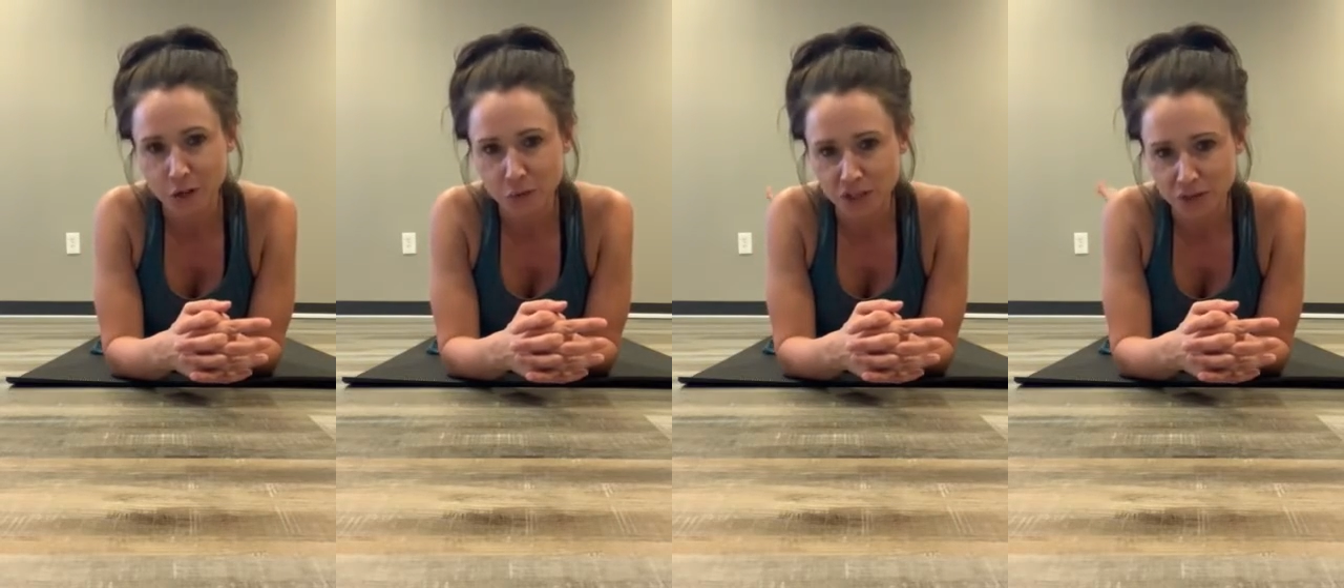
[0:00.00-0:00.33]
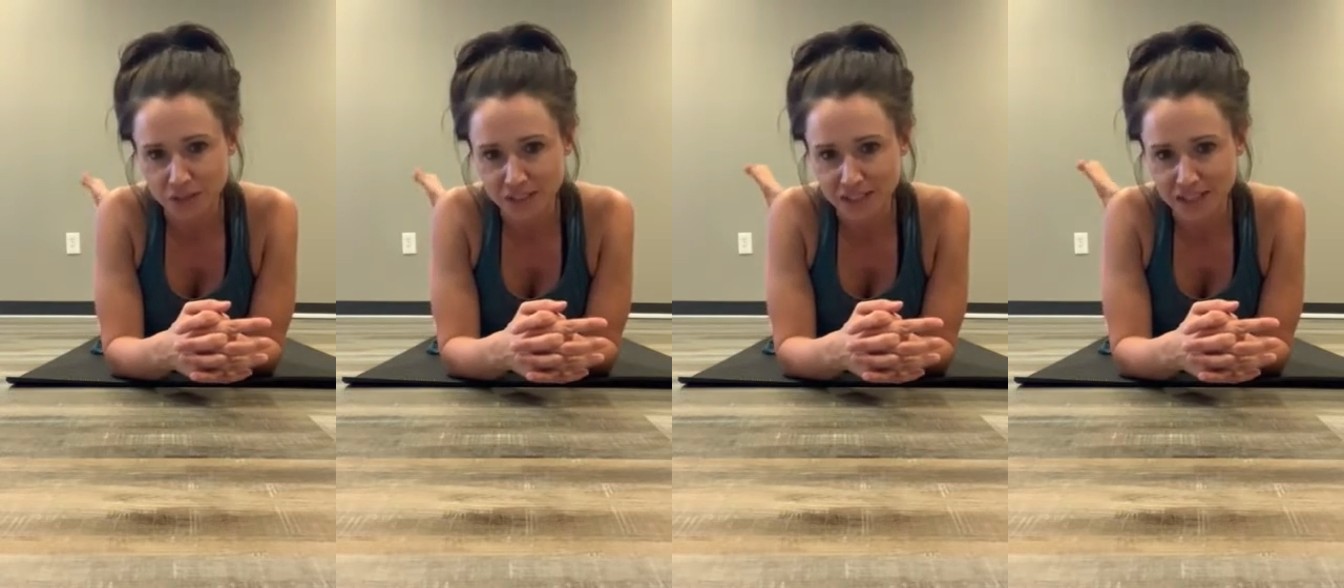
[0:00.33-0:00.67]
When you
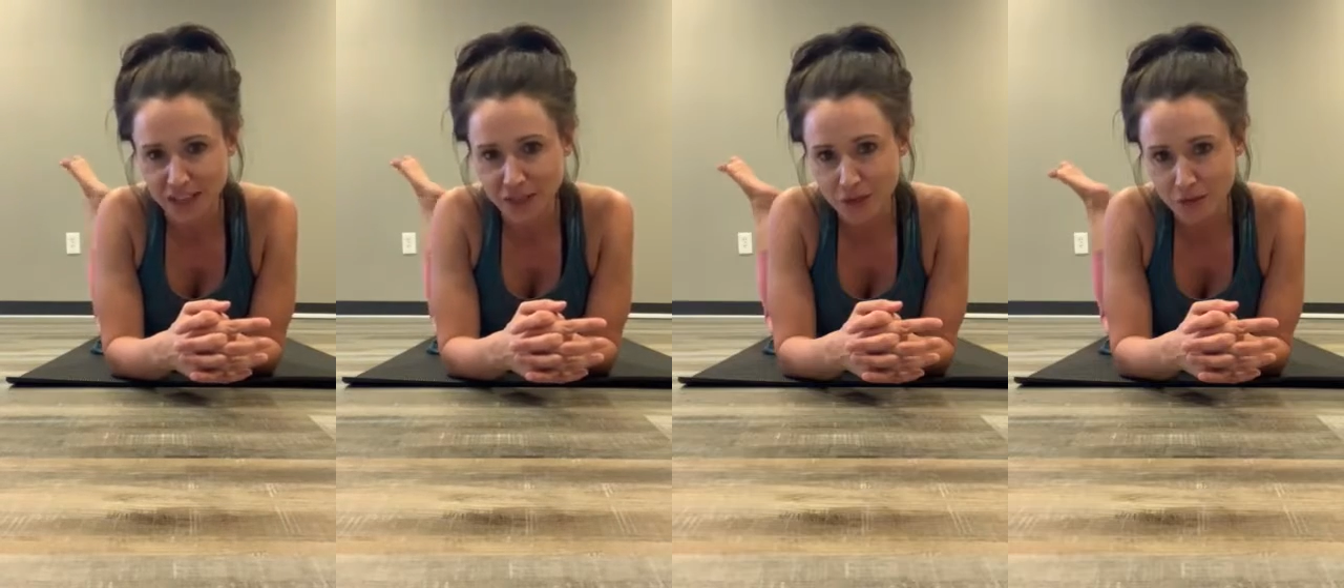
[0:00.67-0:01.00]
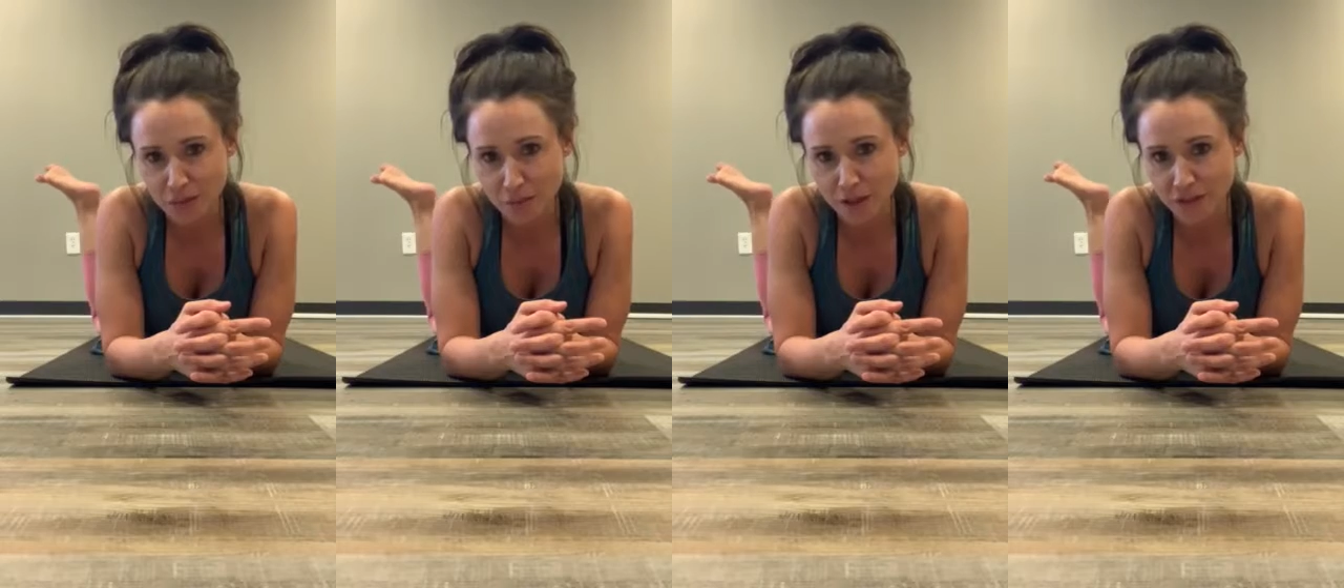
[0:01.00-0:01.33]
extend through
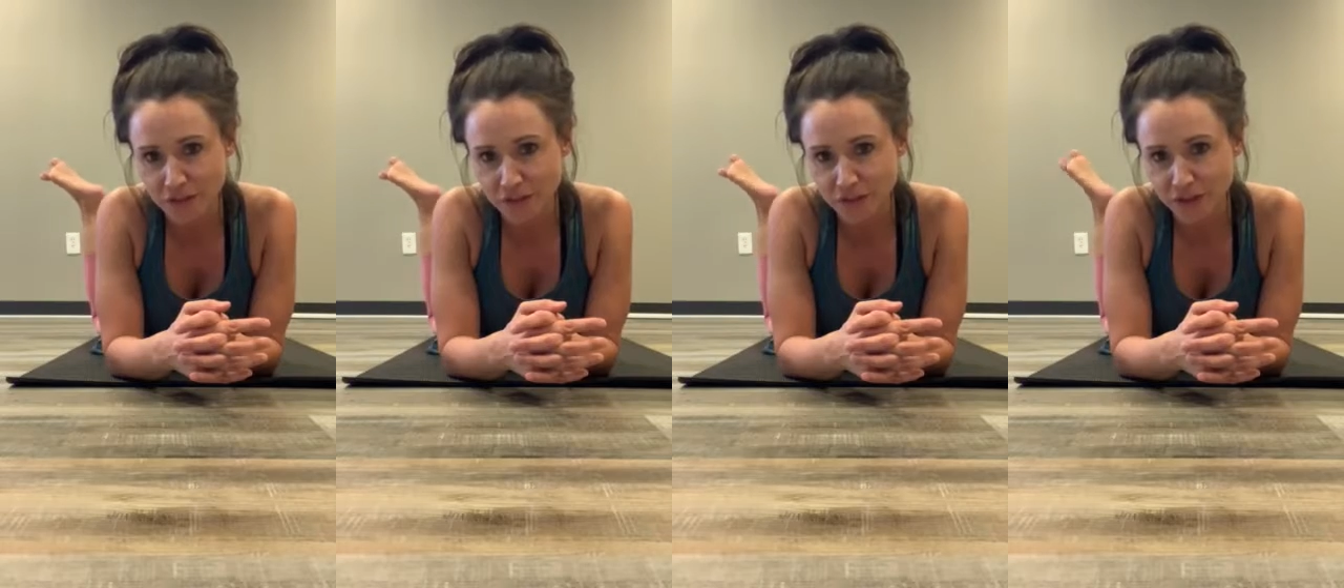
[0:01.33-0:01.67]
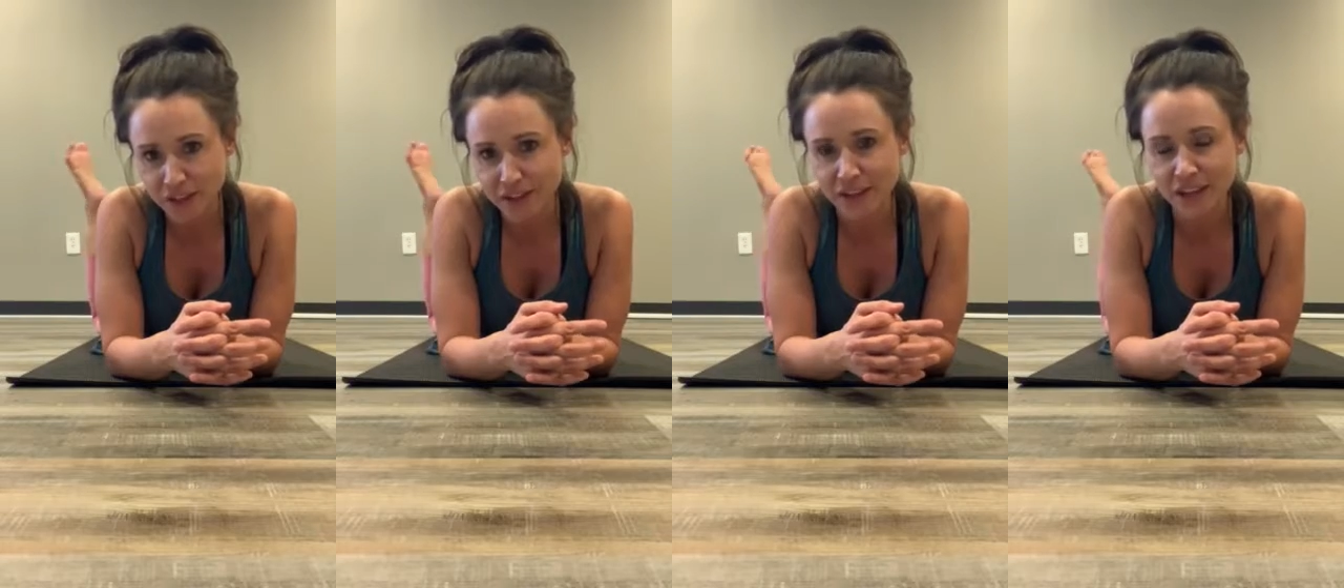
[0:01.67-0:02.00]
the ball of the foot,